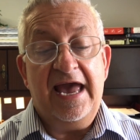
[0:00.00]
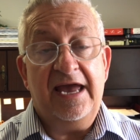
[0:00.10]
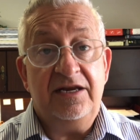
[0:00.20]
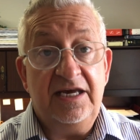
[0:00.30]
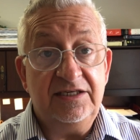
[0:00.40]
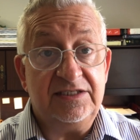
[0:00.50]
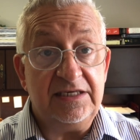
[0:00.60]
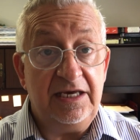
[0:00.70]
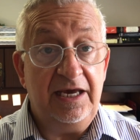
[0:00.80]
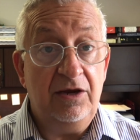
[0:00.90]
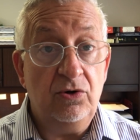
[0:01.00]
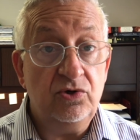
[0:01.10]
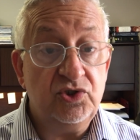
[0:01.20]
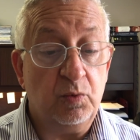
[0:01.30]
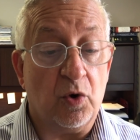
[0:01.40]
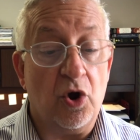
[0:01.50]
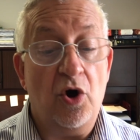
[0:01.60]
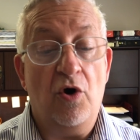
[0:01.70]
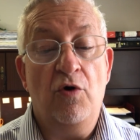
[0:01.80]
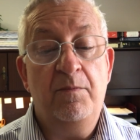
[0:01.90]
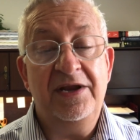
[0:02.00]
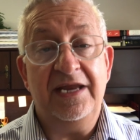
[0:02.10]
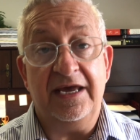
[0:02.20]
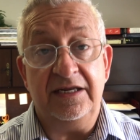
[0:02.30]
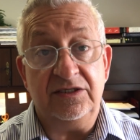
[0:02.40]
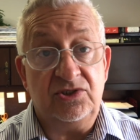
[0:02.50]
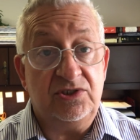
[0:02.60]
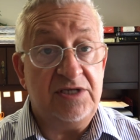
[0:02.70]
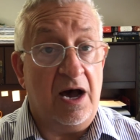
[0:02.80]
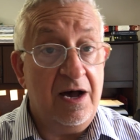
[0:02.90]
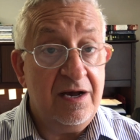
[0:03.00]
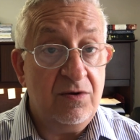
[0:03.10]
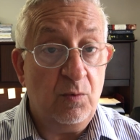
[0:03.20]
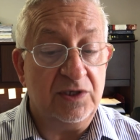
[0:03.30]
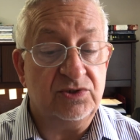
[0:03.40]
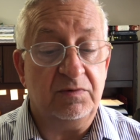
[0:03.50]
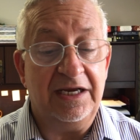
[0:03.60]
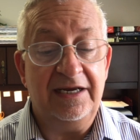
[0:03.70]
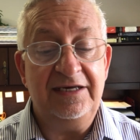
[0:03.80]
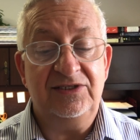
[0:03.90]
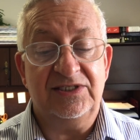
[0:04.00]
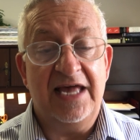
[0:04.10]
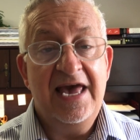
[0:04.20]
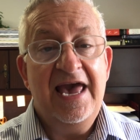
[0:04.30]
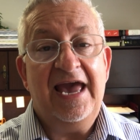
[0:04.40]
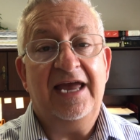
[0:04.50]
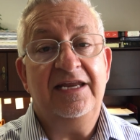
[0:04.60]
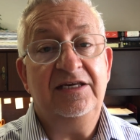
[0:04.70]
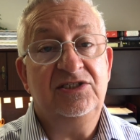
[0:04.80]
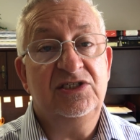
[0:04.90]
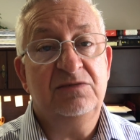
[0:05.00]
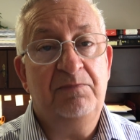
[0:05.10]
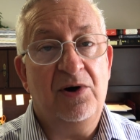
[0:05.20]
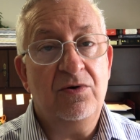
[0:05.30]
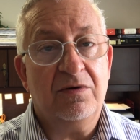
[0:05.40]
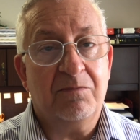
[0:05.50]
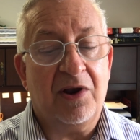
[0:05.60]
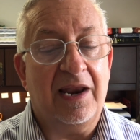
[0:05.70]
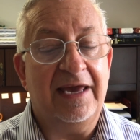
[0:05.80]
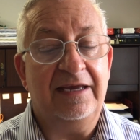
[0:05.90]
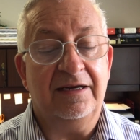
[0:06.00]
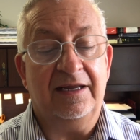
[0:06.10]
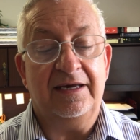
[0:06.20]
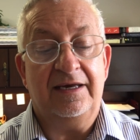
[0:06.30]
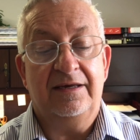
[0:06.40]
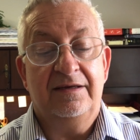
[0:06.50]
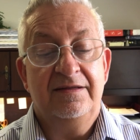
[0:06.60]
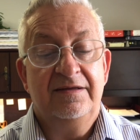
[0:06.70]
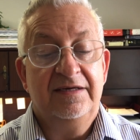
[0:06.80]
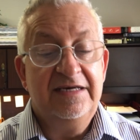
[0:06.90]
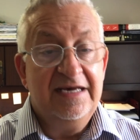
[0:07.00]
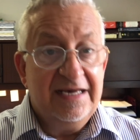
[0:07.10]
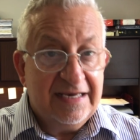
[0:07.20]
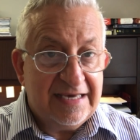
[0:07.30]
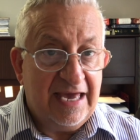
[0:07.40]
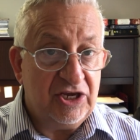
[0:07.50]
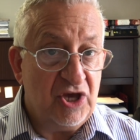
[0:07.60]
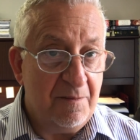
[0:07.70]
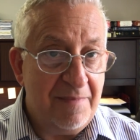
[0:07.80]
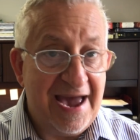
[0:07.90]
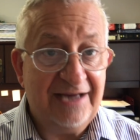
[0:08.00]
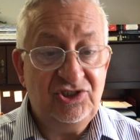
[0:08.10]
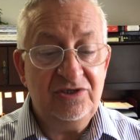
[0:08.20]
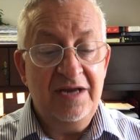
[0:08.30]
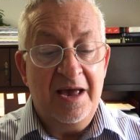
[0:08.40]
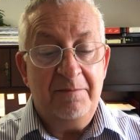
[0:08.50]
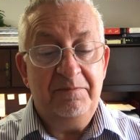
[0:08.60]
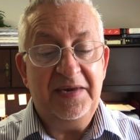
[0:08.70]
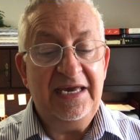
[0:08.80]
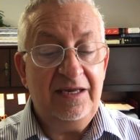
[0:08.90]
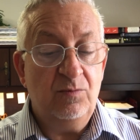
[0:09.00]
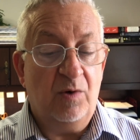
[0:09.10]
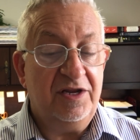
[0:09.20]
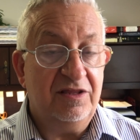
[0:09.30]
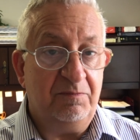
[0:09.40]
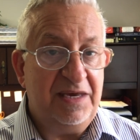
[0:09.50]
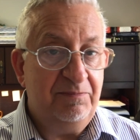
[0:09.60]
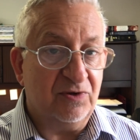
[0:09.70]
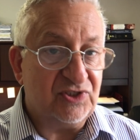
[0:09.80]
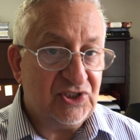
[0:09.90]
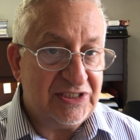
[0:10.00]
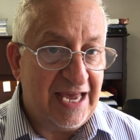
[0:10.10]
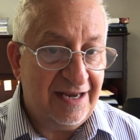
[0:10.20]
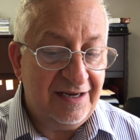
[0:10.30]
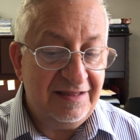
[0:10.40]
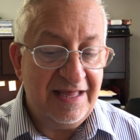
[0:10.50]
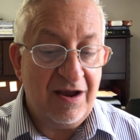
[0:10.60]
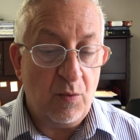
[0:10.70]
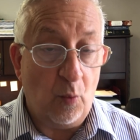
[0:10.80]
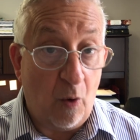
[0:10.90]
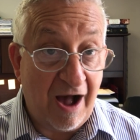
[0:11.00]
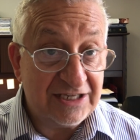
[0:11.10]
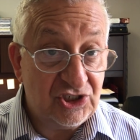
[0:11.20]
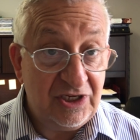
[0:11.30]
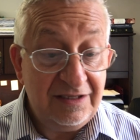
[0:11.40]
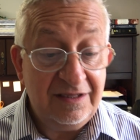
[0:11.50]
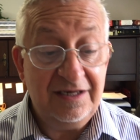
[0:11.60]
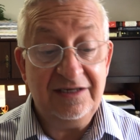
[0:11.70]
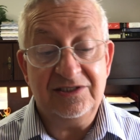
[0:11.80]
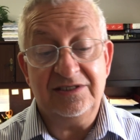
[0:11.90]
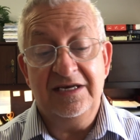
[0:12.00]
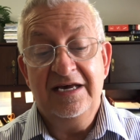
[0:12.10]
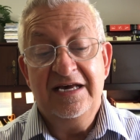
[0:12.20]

And his ears were open and his tongue was released and he spoke plainly. Can you imagine being one of the people standing there watching this?